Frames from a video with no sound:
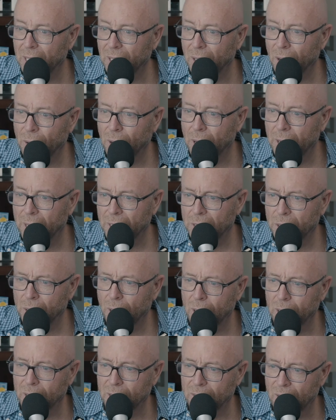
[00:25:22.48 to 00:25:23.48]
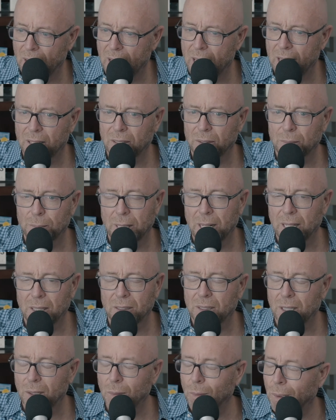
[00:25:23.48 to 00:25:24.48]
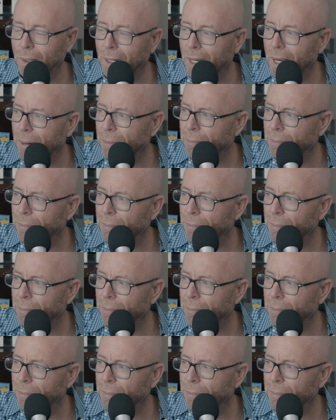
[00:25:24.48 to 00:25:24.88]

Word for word: "Oh, our hedgehog is X, but X didn't work out."